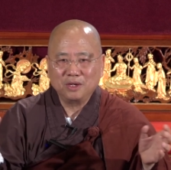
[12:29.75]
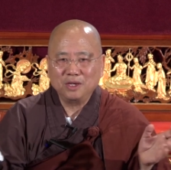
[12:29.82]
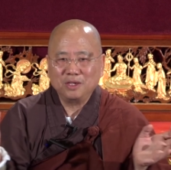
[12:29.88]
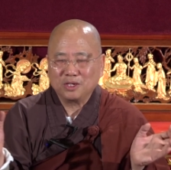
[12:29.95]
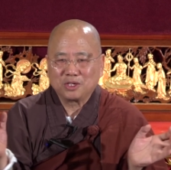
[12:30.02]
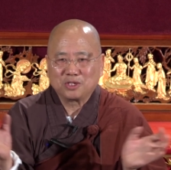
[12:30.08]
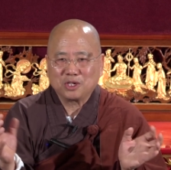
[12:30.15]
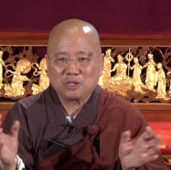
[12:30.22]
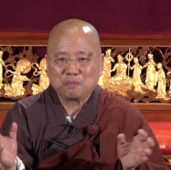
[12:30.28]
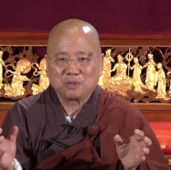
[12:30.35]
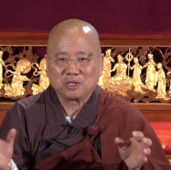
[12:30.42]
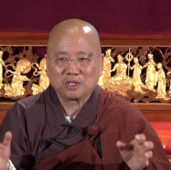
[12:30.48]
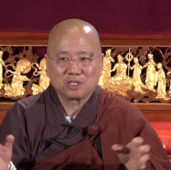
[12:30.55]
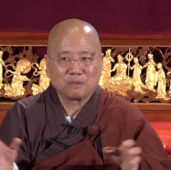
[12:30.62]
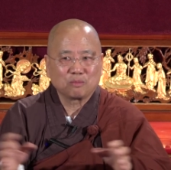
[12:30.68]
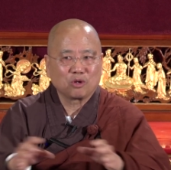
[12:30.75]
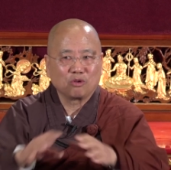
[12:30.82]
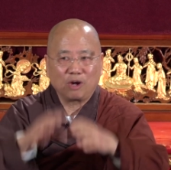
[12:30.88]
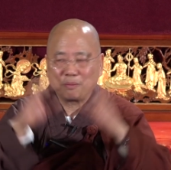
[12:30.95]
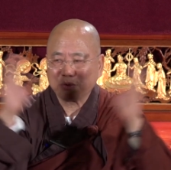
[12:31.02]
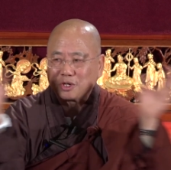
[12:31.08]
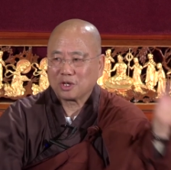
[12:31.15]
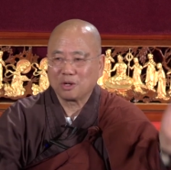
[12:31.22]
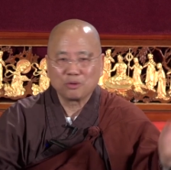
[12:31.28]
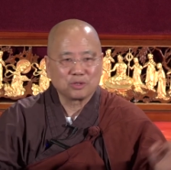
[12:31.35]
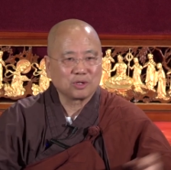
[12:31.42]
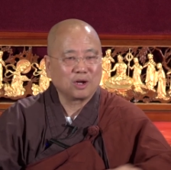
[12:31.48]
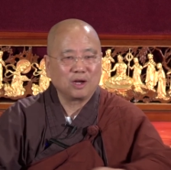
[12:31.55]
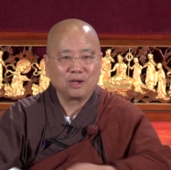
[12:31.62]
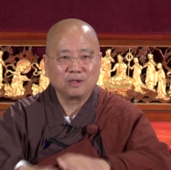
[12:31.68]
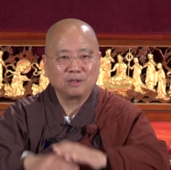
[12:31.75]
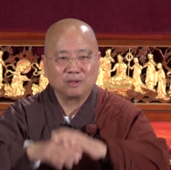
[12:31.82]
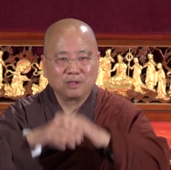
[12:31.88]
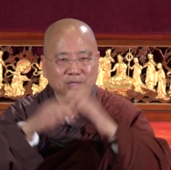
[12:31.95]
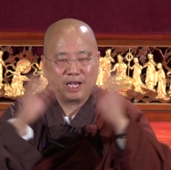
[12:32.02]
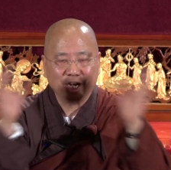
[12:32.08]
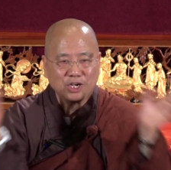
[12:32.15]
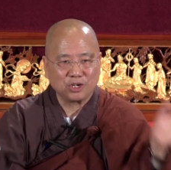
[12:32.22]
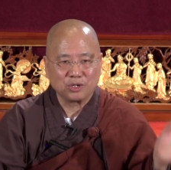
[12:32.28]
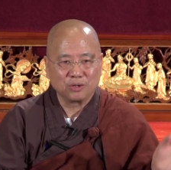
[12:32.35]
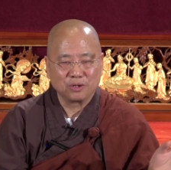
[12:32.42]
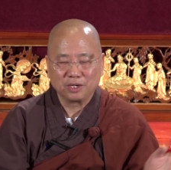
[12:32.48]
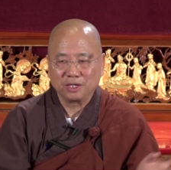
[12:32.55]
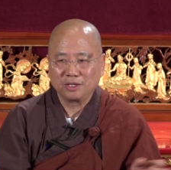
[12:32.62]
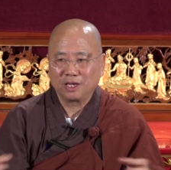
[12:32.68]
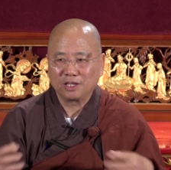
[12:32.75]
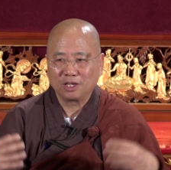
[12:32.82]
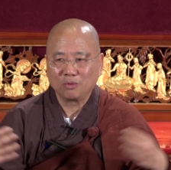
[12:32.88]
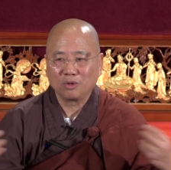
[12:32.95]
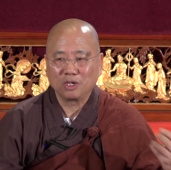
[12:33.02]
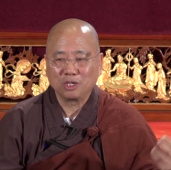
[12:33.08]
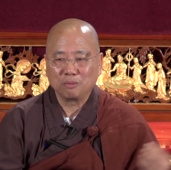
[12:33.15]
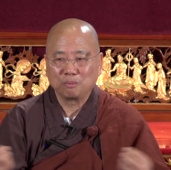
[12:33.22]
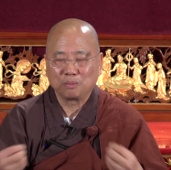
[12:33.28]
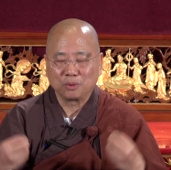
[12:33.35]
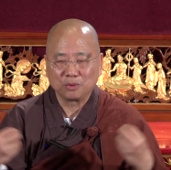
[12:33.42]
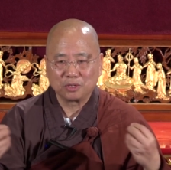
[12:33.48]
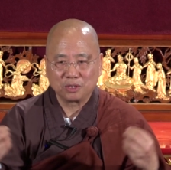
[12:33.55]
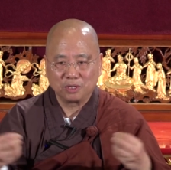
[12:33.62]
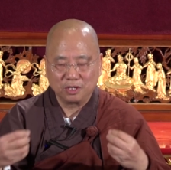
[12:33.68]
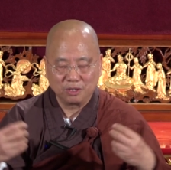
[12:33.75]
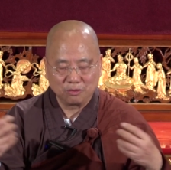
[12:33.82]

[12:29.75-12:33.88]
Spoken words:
it is just because some corruption goes on nationally that they want to